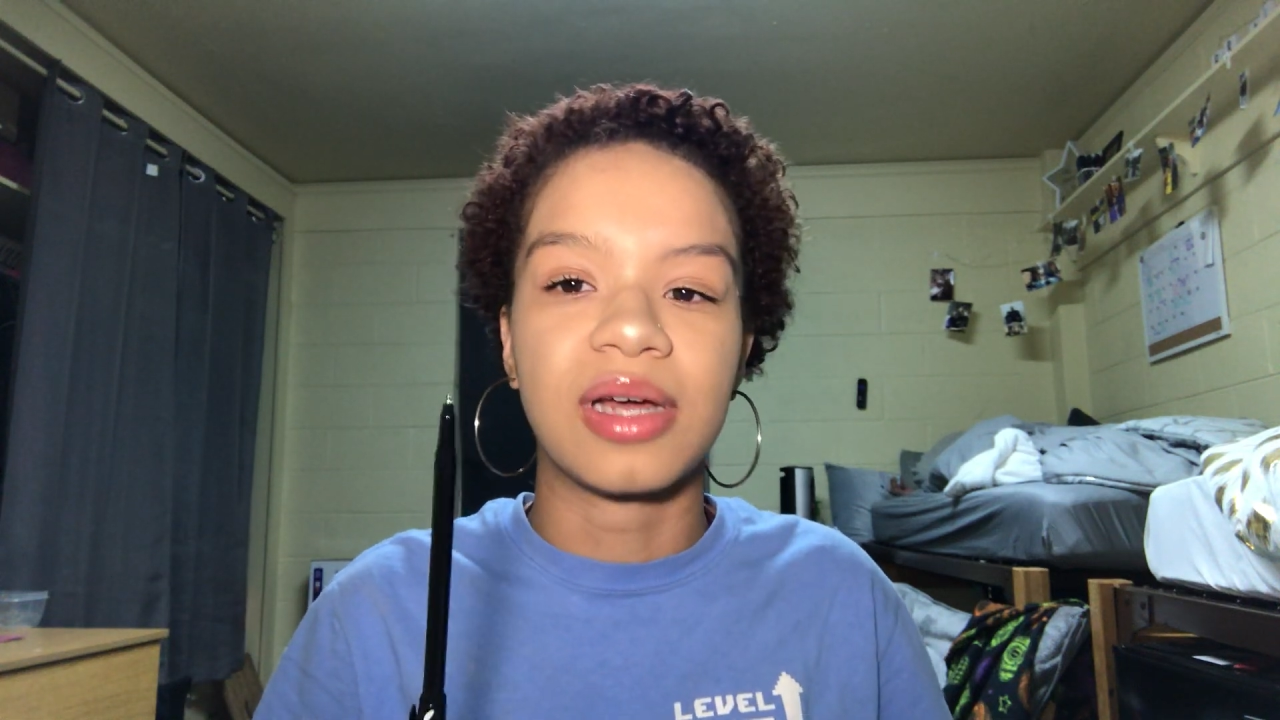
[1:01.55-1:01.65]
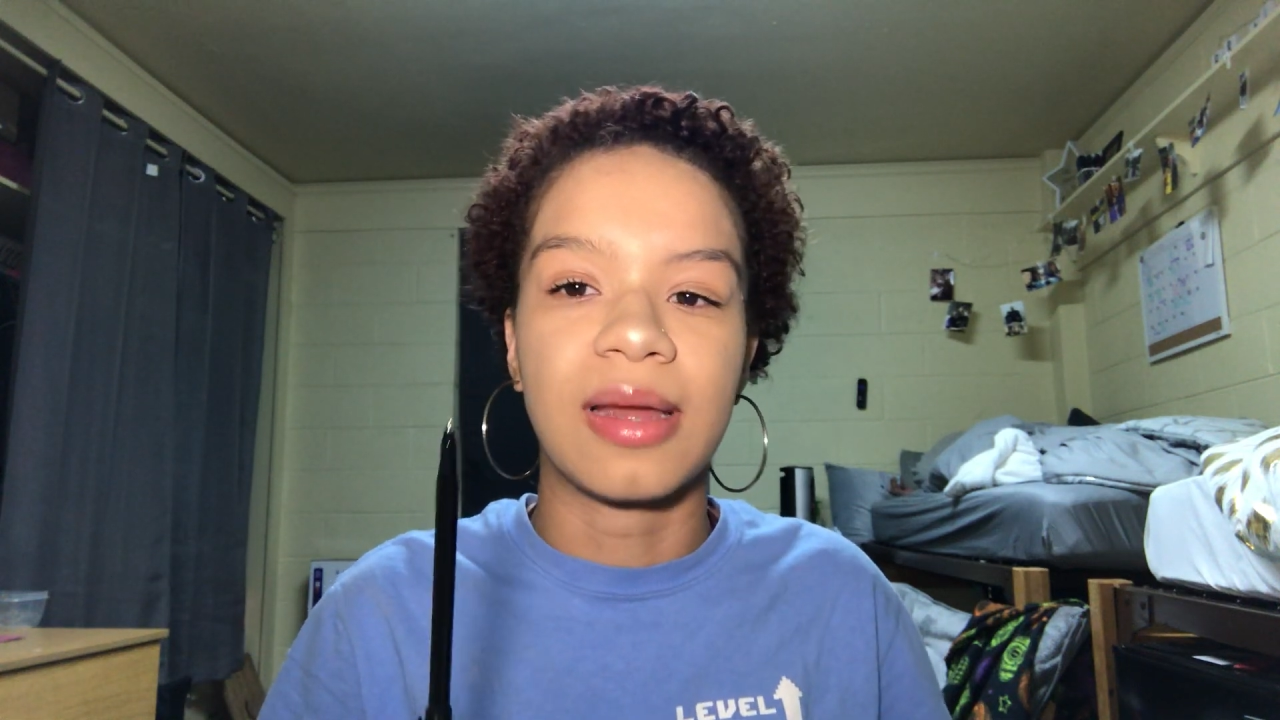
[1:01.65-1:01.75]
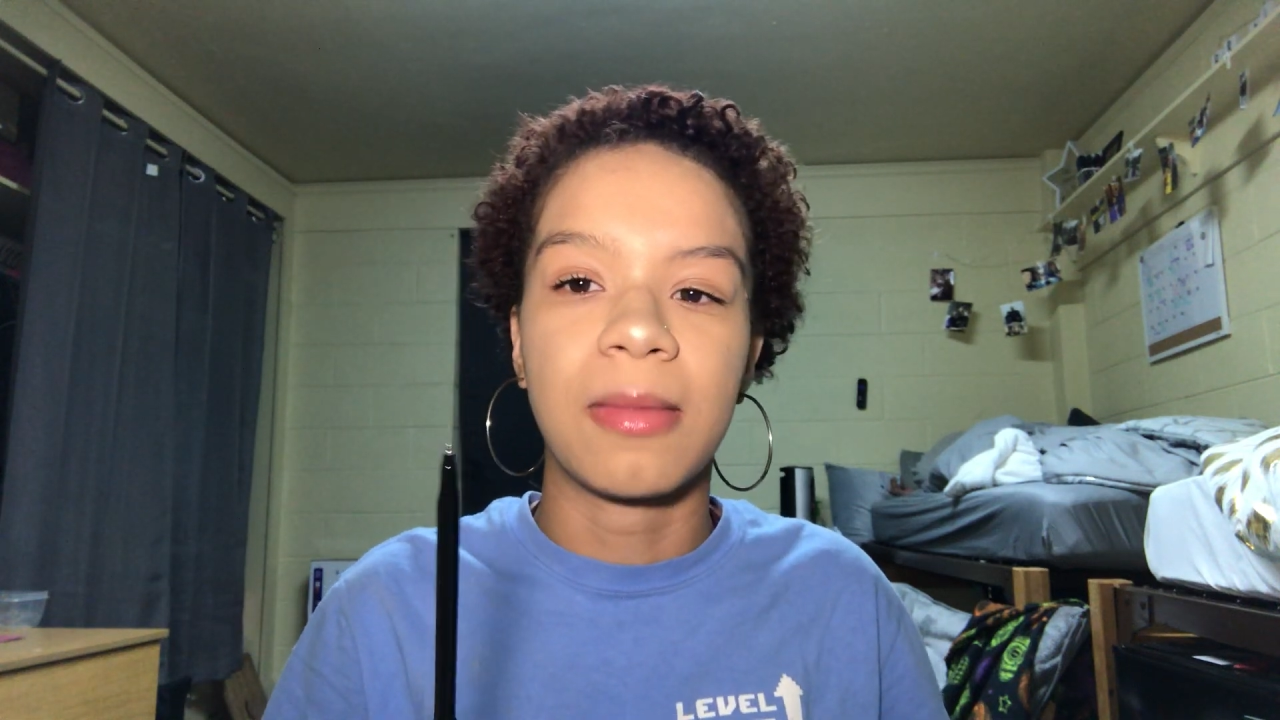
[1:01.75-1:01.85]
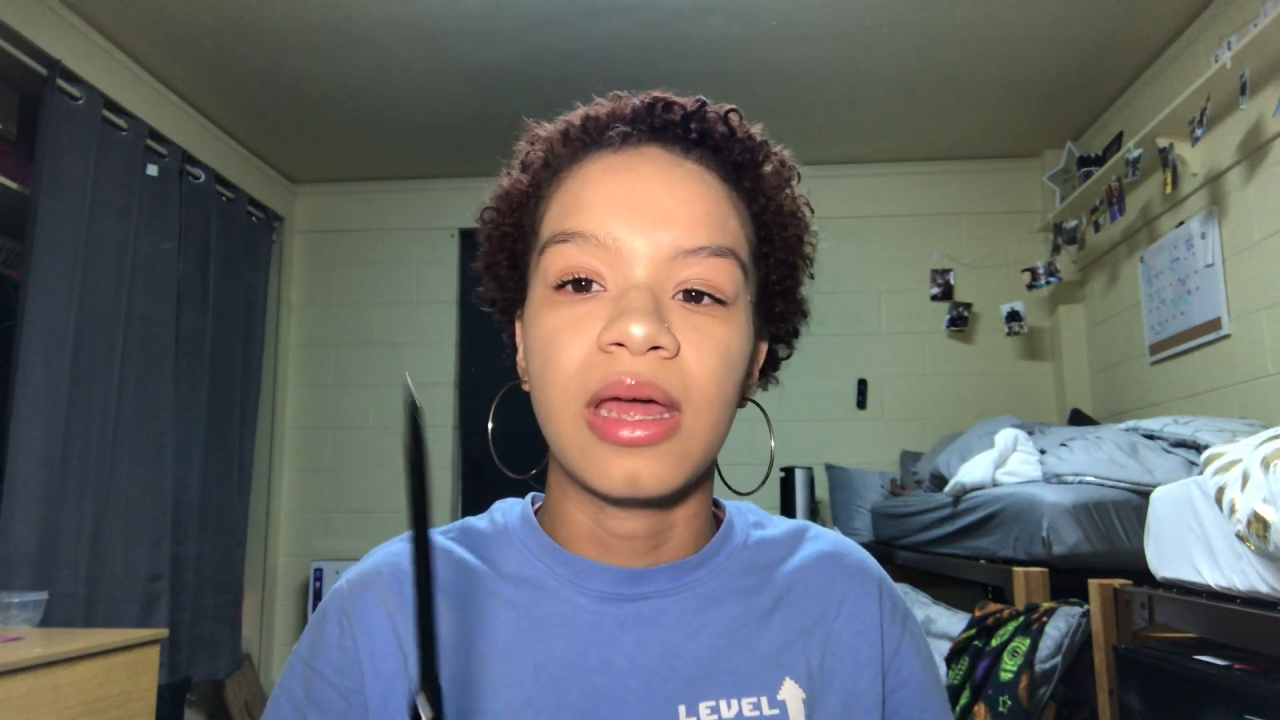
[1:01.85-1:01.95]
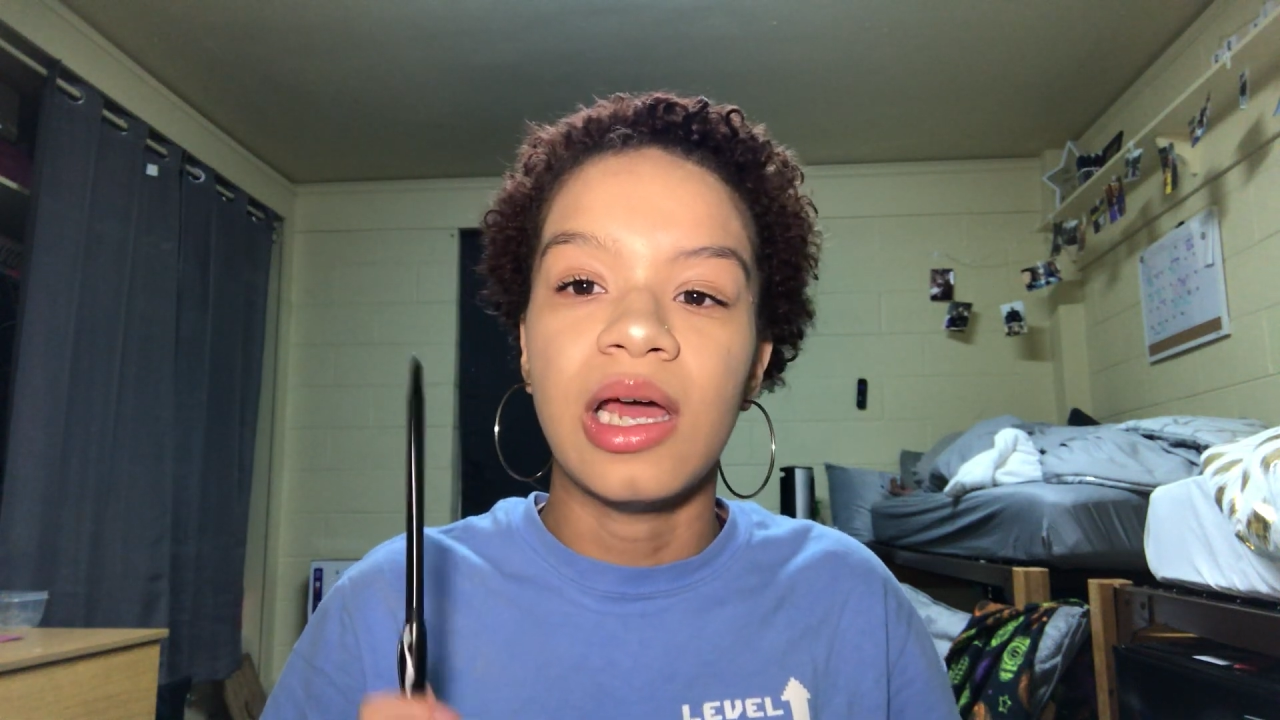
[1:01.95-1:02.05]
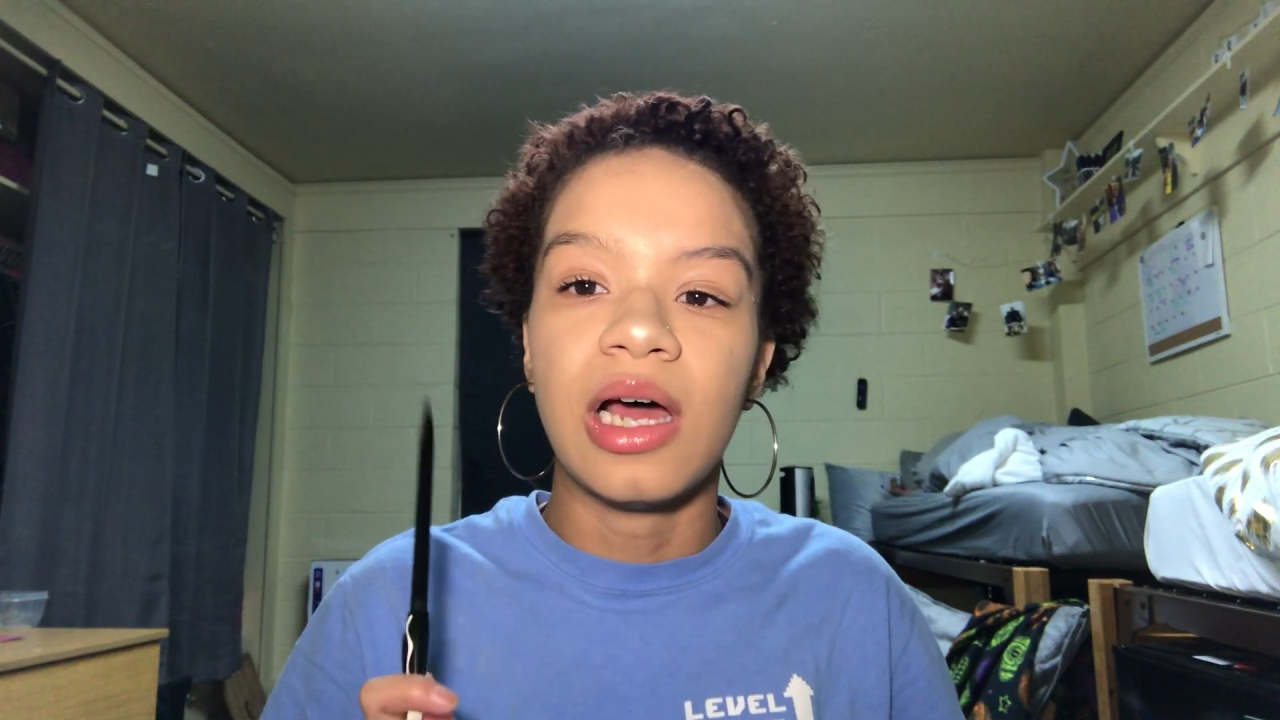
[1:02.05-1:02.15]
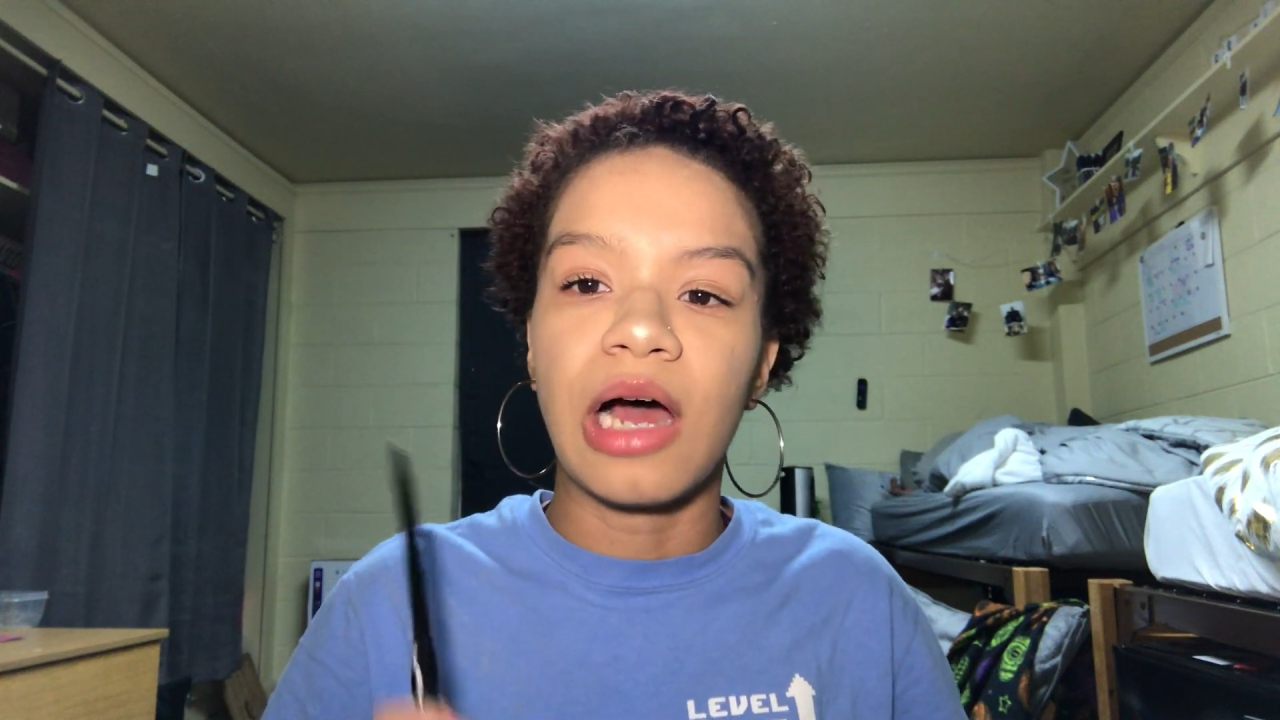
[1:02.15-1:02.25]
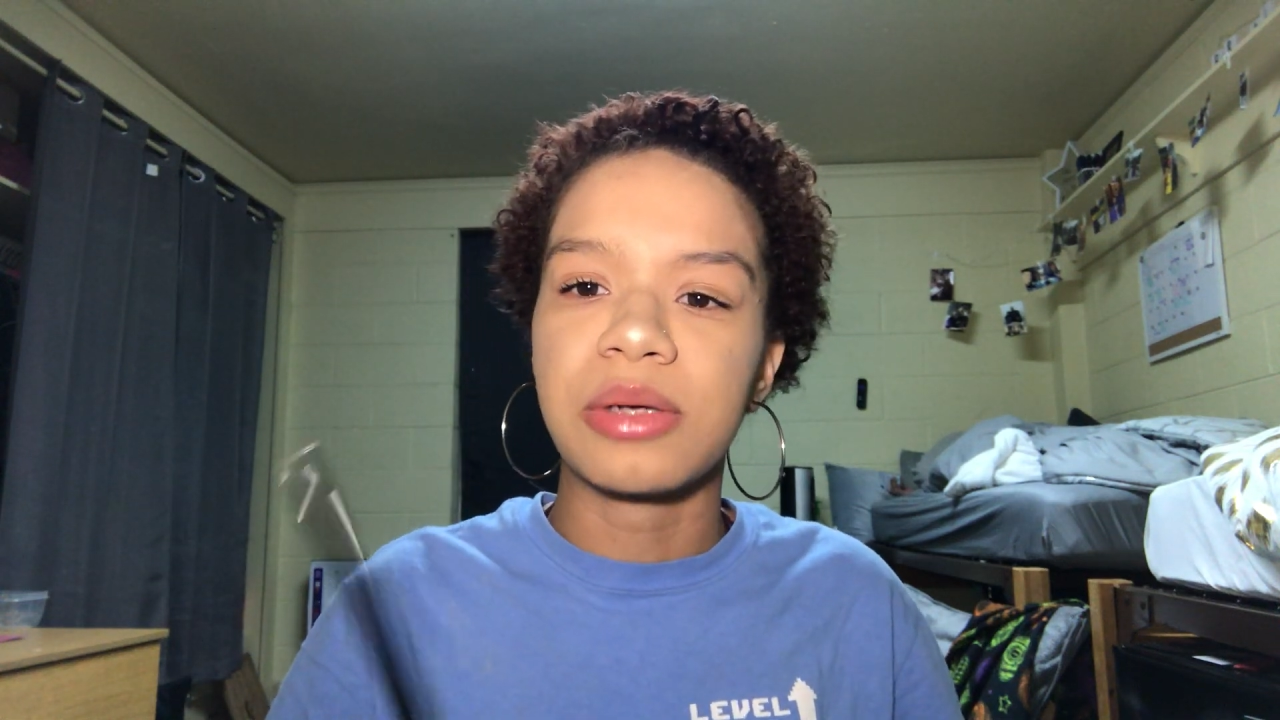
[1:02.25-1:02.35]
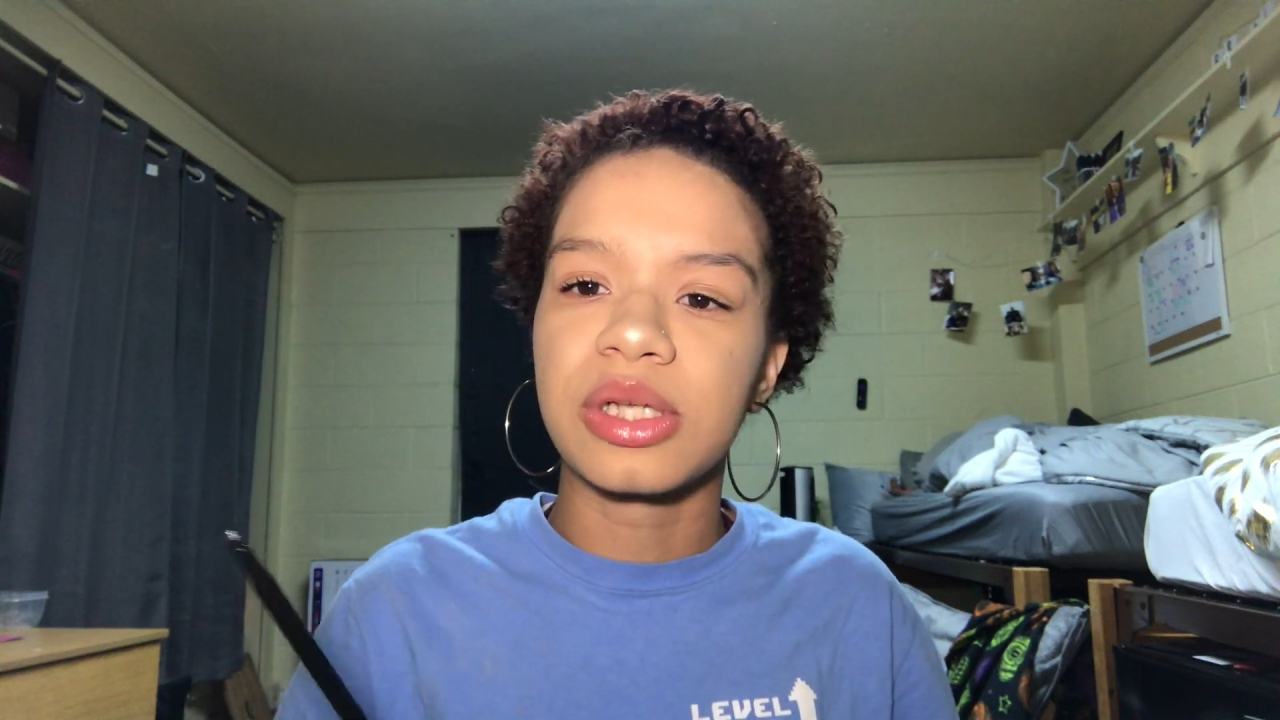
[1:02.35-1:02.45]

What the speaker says: but I